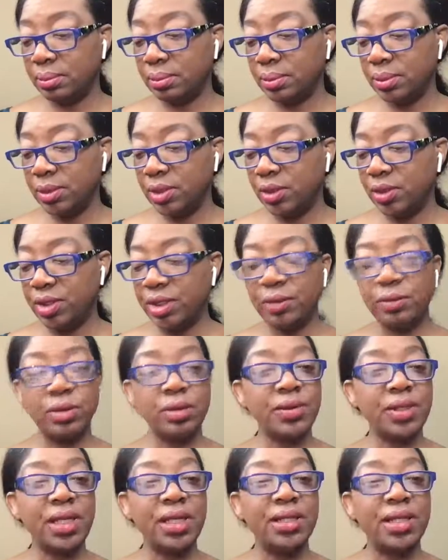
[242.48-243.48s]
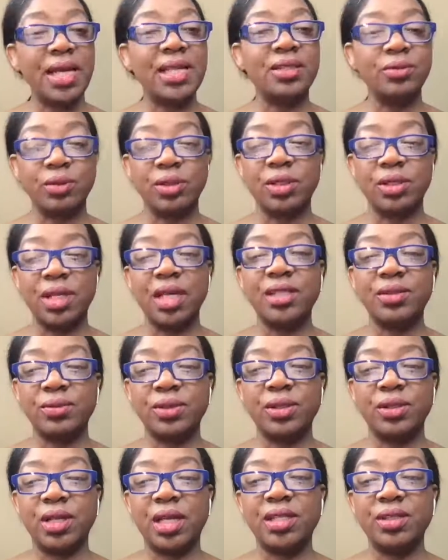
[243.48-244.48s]
You see what I'm saying? That's
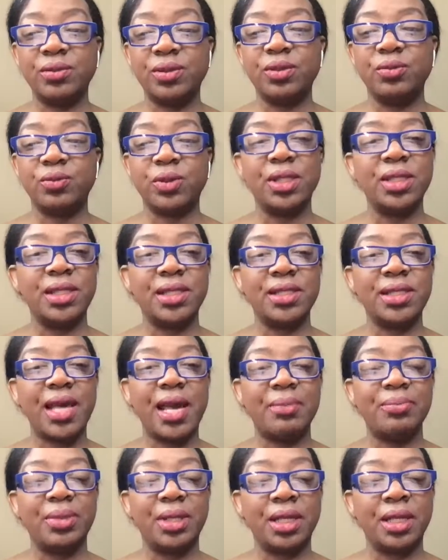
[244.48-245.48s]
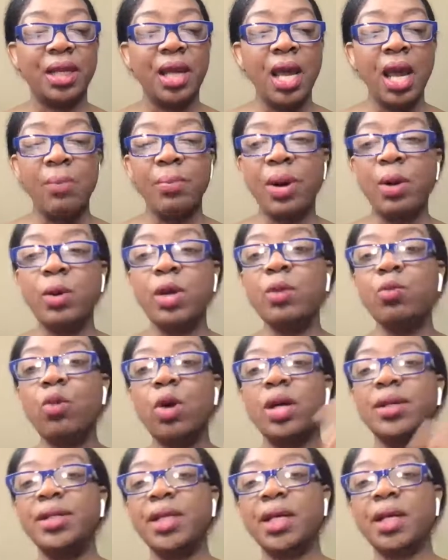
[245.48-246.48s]
what's really is happening. But we
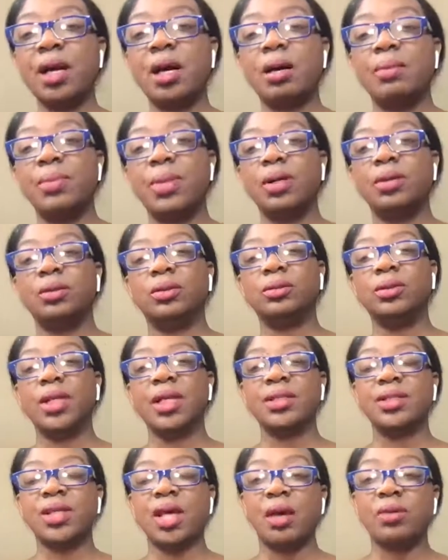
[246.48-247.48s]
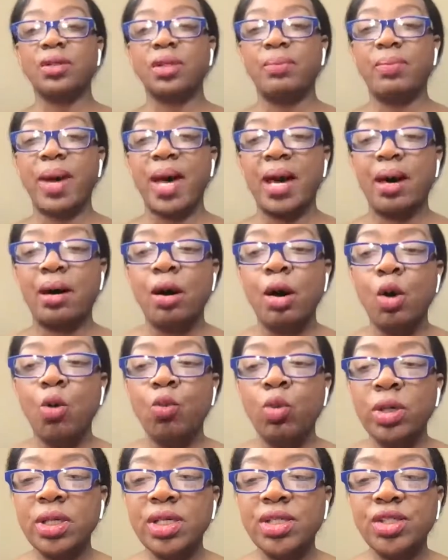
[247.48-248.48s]
wanted to come on and talk about
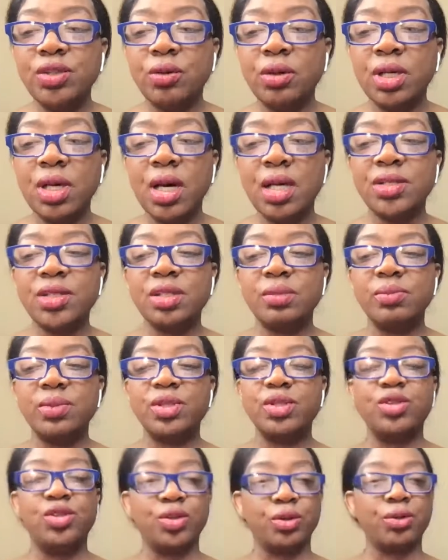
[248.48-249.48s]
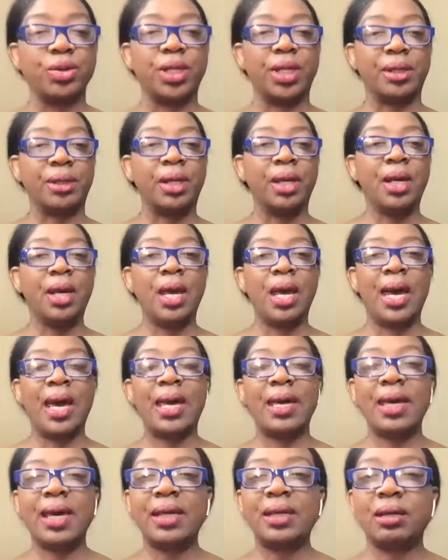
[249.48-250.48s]
what is your customer's journey. I
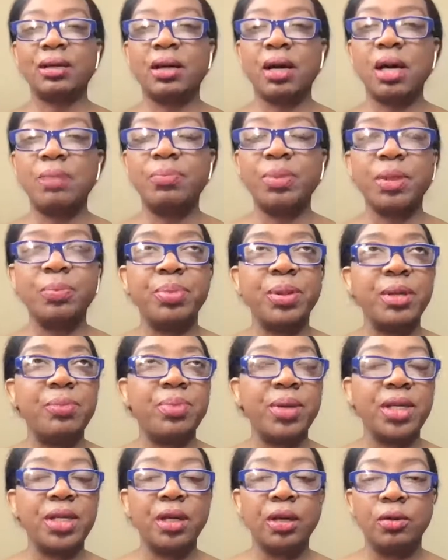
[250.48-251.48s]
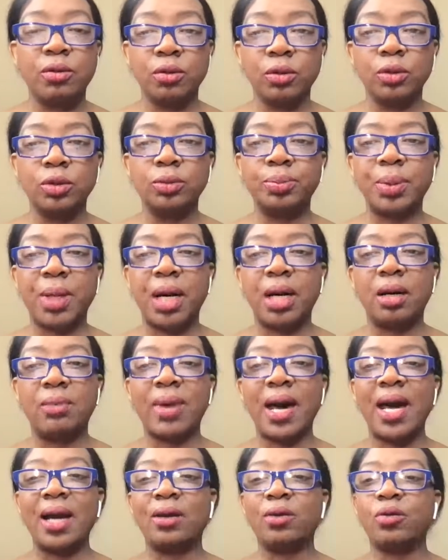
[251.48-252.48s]
had a couple of people in the group.
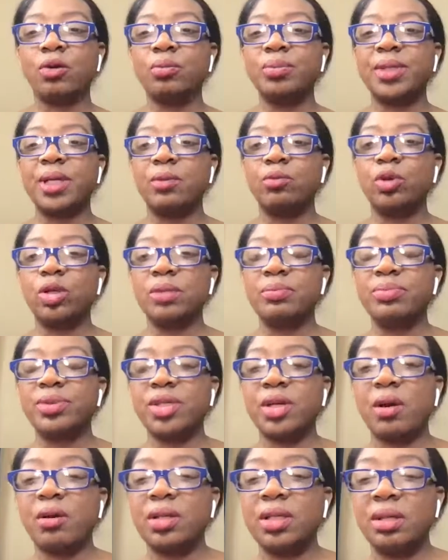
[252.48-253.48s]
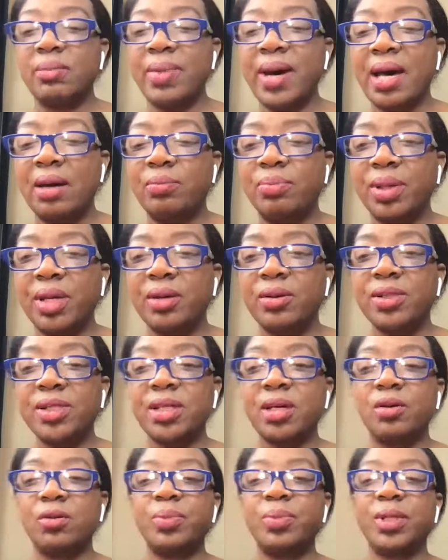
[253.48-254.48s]
Our group that we're talking about,
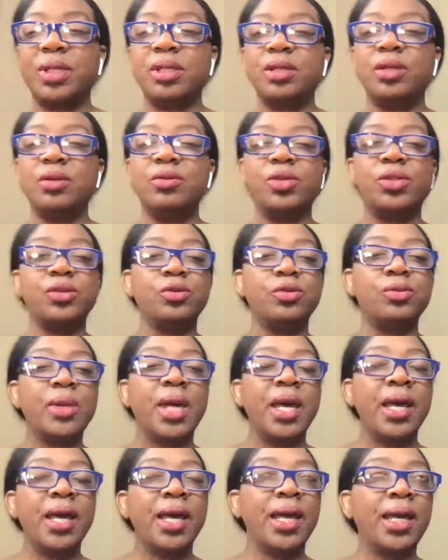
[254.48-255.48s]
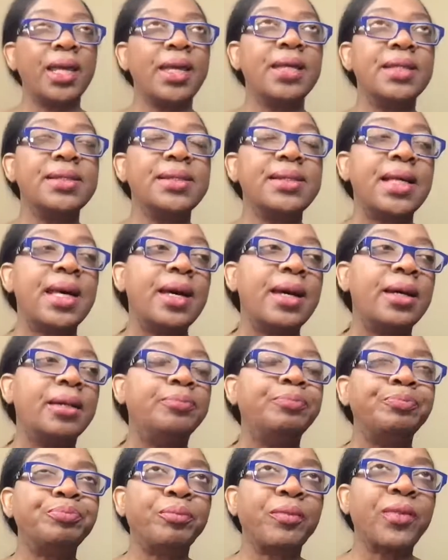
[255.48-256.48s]
Periscope and YouTube, is
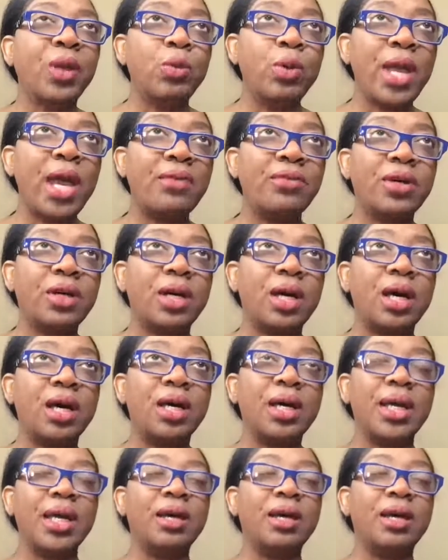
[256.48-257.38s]
we have a